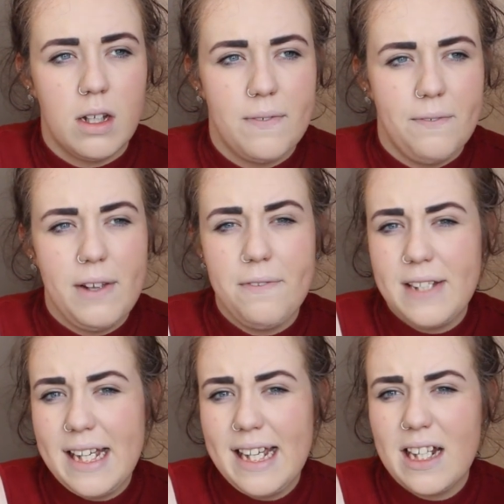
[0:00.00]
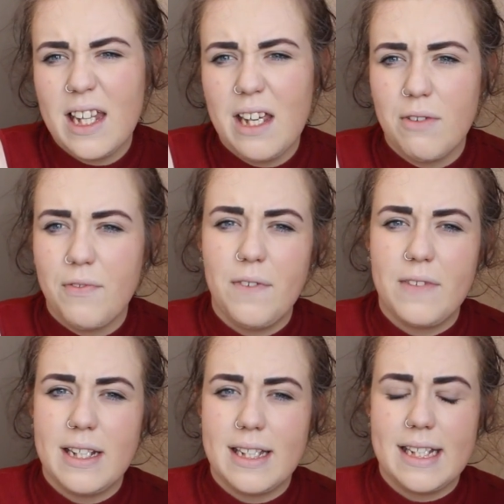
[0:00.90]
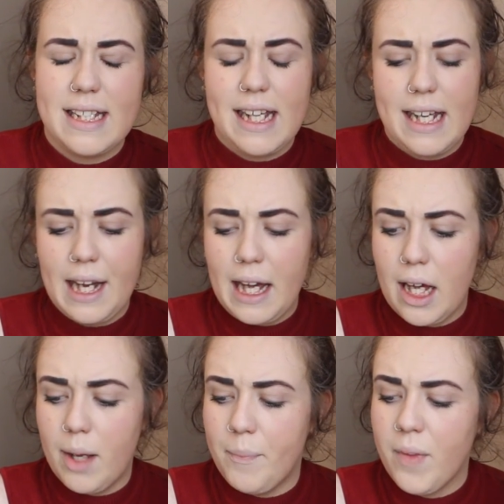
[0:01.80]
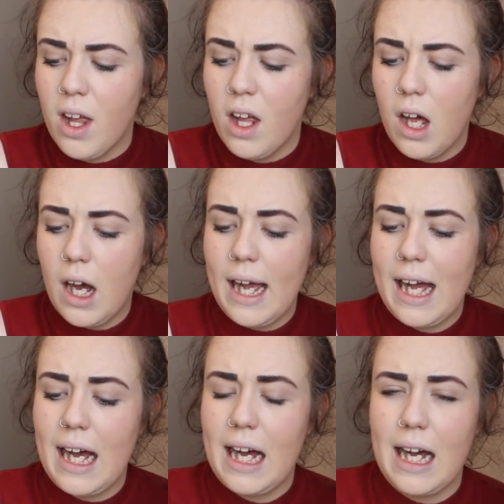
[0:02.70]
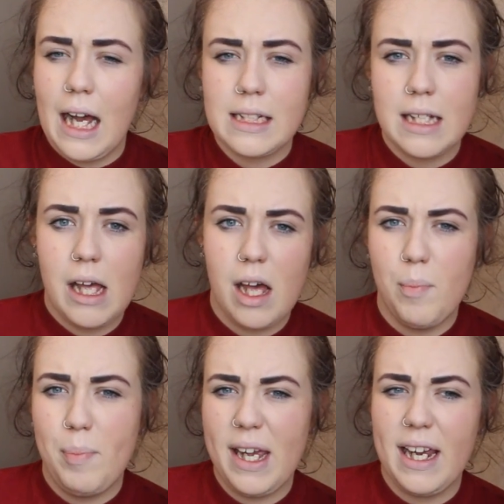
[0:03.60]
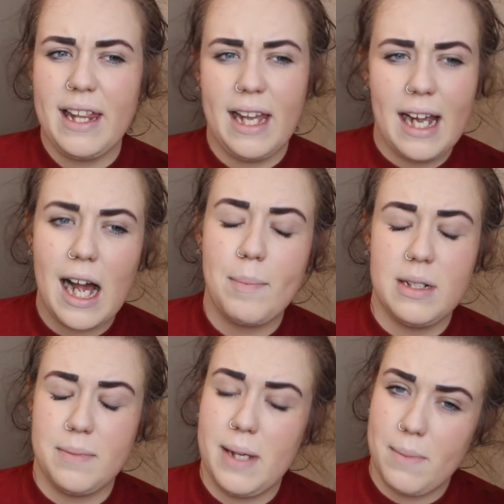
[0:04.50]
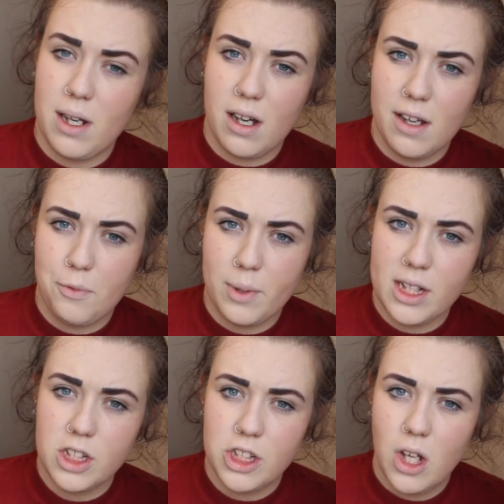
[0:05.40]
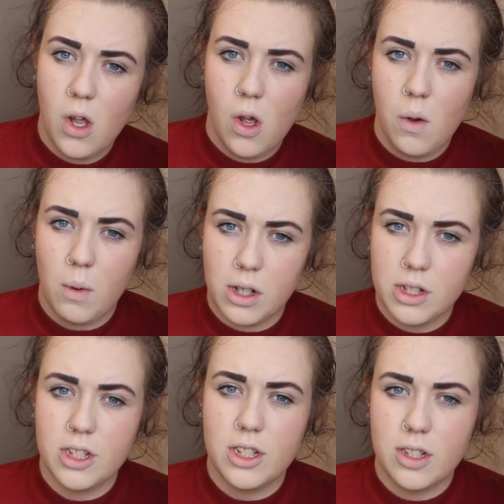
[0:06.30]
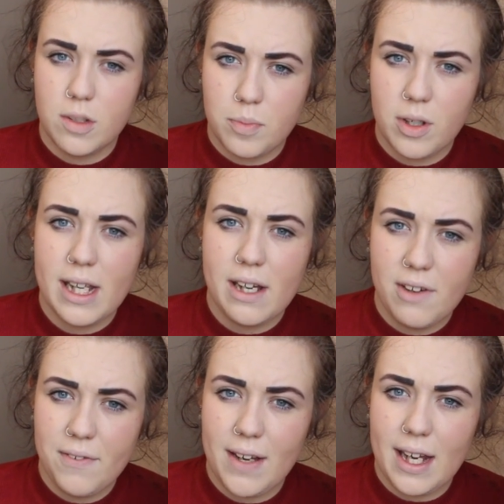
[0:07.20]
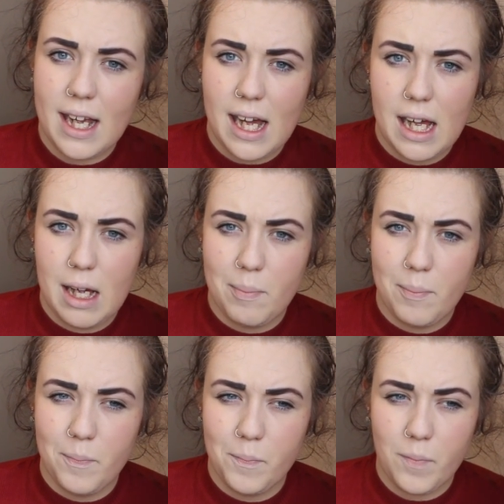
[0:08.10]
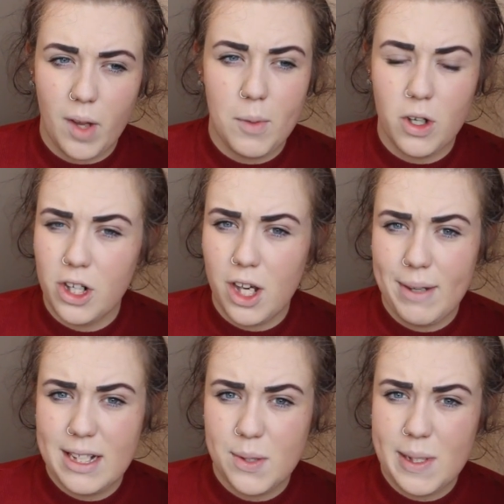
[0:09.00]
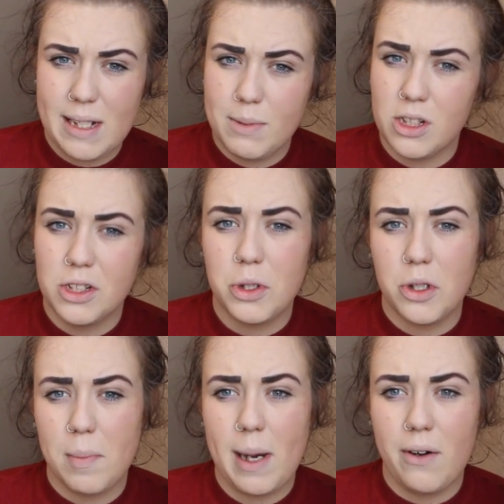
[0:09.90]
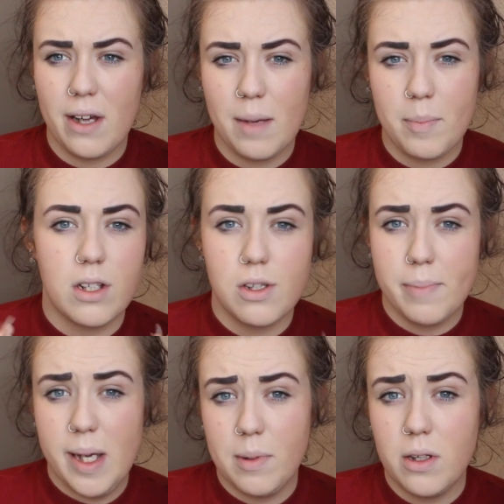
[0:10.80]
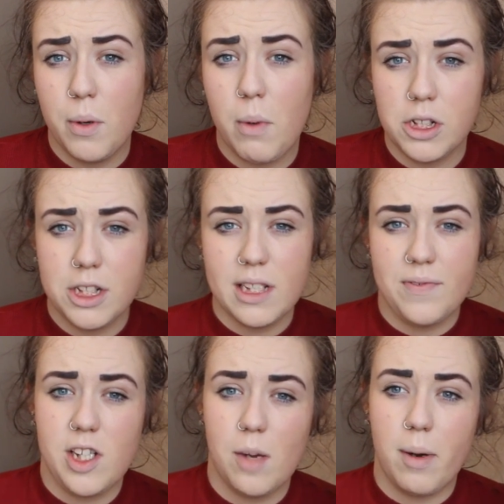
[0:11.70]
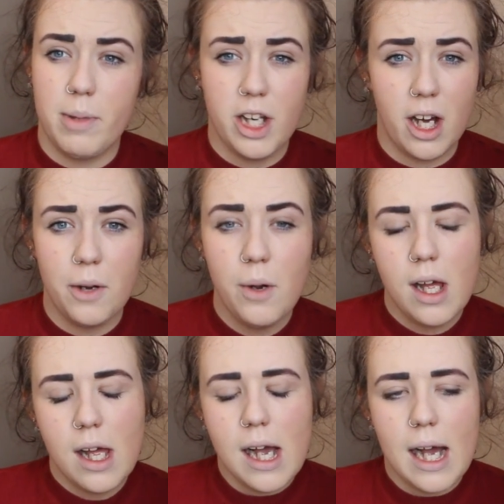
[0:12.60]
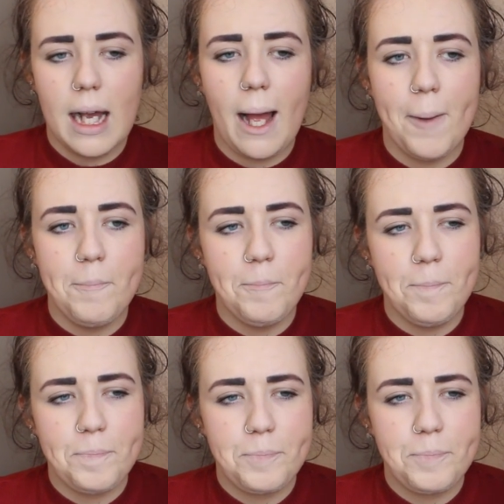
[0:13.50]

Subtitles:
15, I think it was 15, 16, I had a big thing happen to me in my life which was pretty horrific. I'm not going to go into it, I'm not going to talk about it. Some people who are watching this video probably know. And